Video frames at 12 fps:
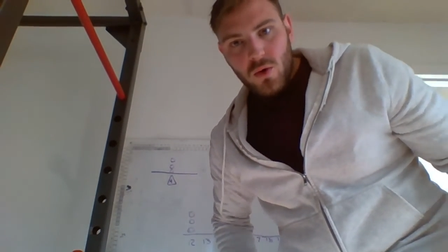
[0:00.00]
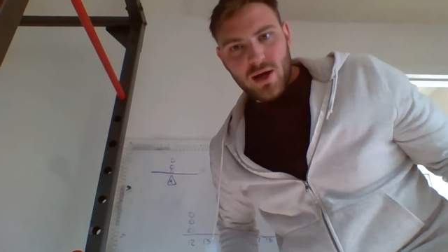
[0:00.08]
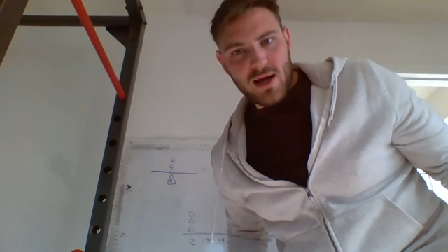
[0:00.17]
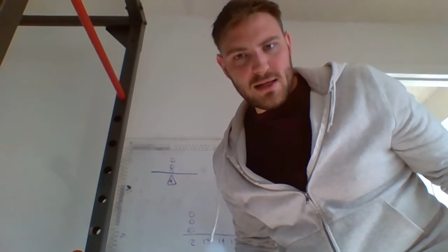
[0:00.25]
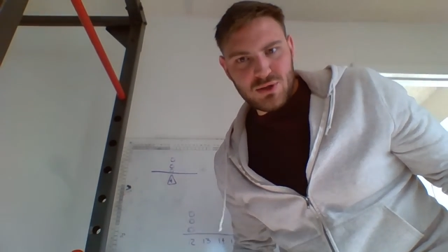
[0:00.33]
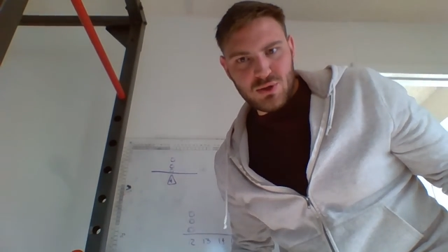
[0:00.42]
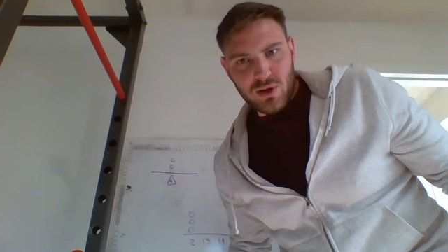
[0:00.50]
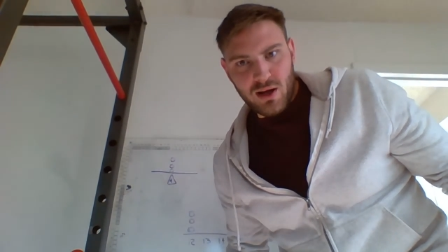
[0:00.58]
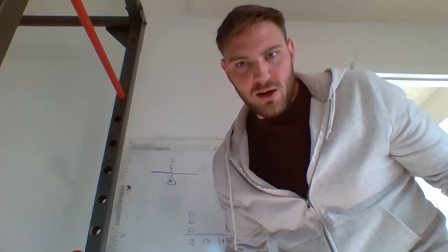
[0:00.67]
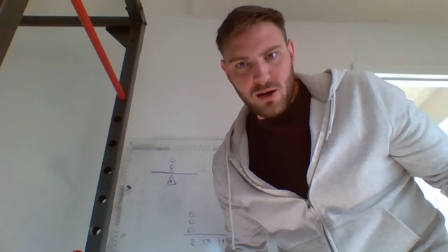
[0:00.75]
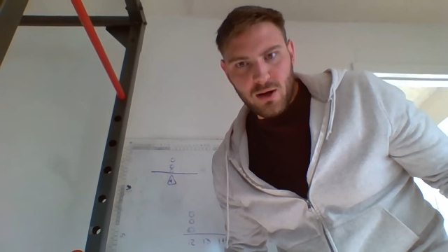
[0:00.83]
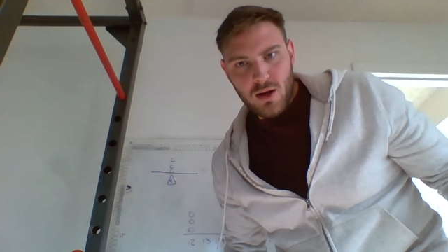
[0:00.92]
What are you guys doing
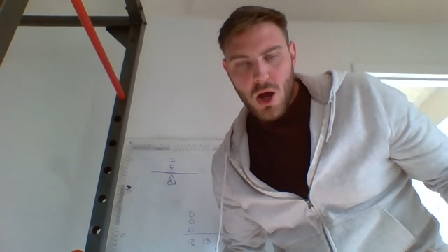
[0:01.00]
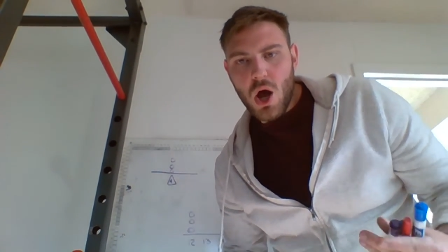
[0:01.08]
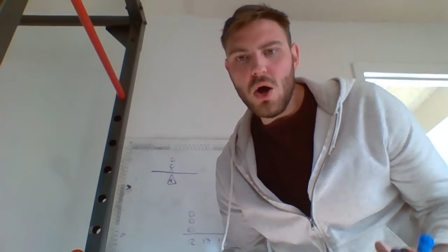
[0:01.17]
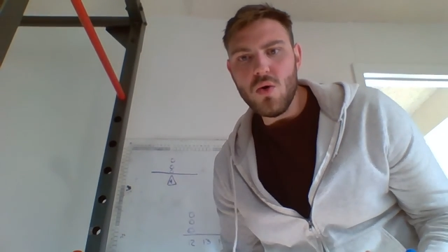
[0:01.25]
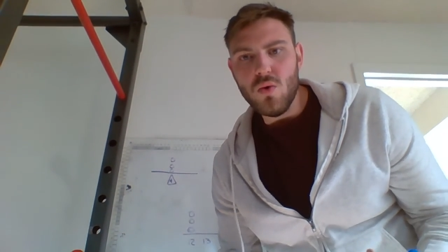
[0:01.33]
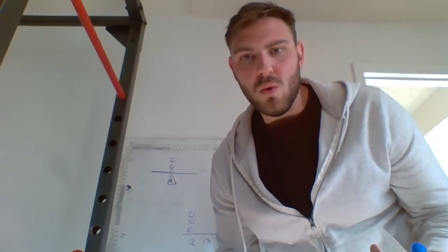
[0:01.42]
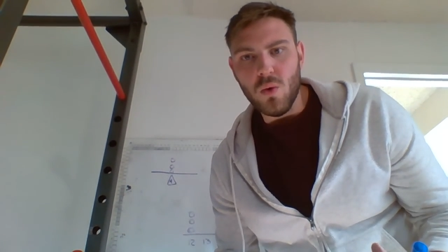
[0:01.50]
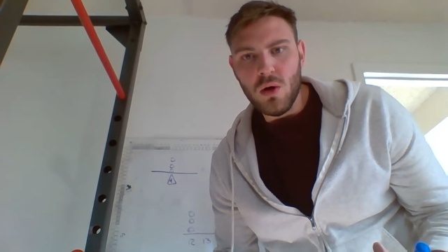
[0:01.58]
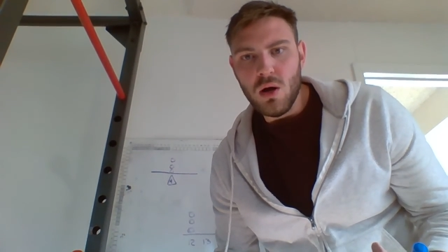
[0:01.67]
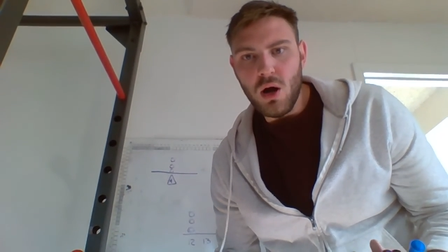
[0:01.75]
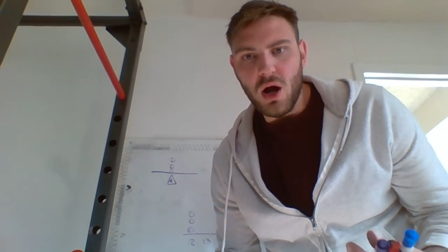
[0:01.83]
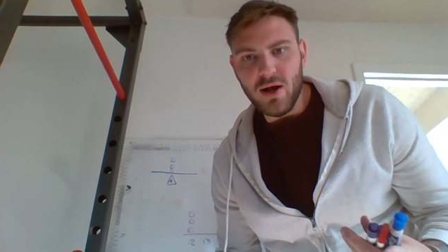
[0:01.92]
here? Oh,
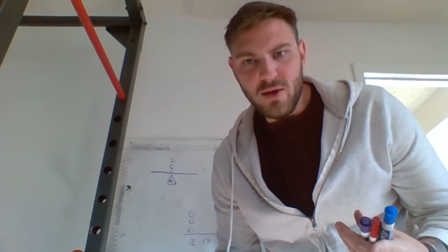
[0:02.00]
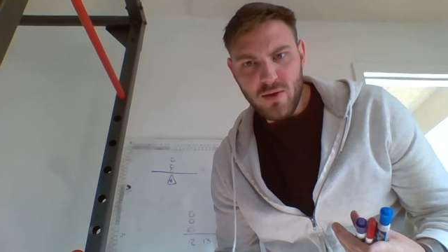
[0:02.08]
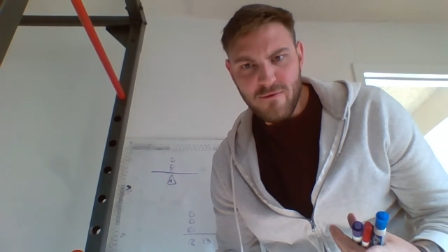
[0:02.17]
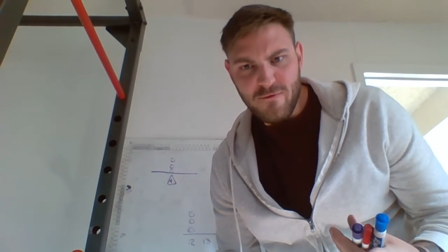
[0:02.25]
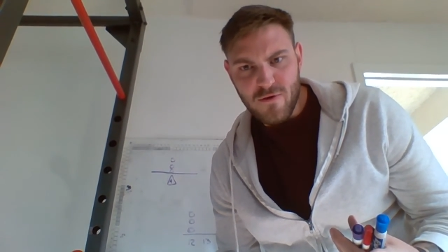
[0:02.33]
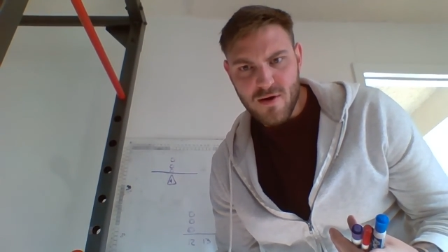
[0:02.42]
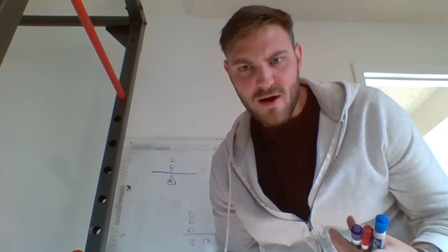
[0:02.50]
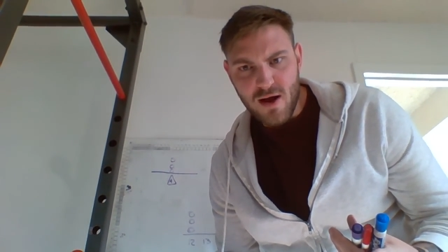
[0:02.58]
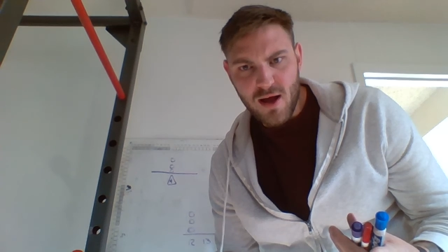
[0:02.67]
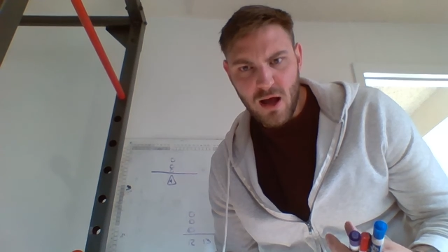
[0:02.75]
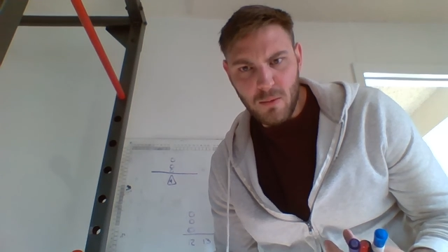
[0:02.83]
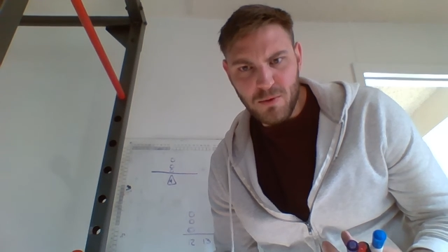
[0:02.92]
are you here for
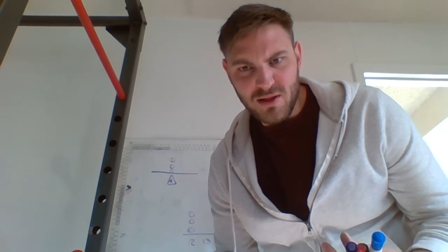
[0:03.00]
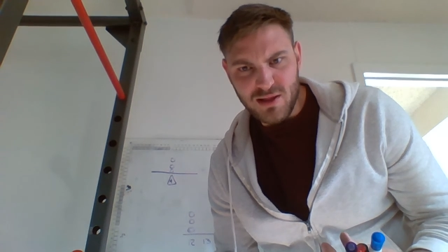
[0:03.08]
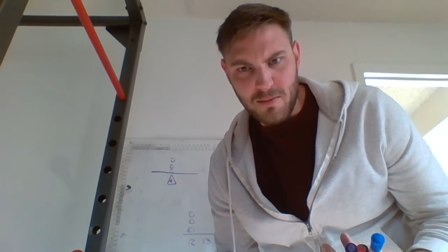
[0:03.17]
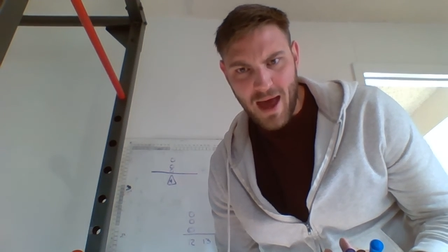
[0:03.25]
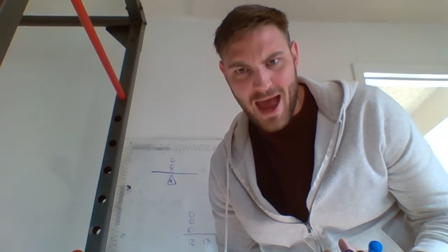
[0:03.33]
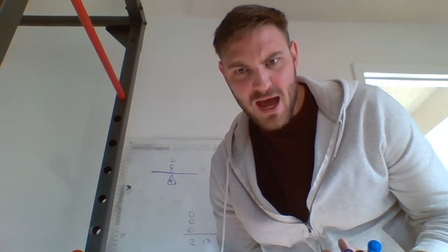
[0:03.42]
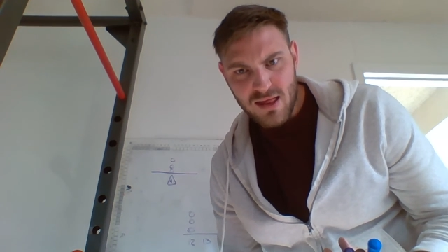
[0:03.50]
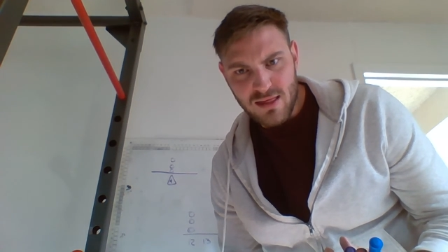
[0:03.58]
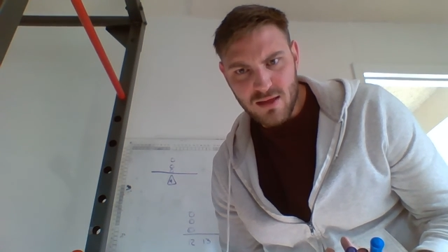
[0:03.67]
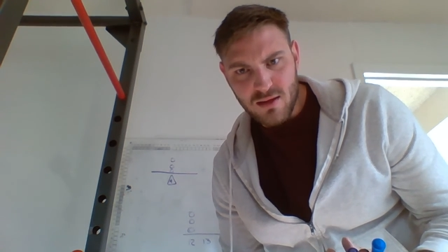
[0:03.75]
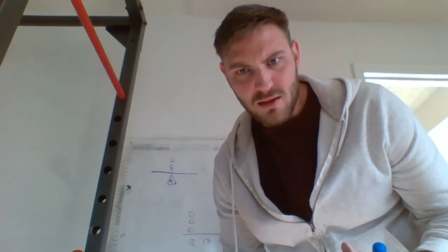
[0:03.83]
help with the math?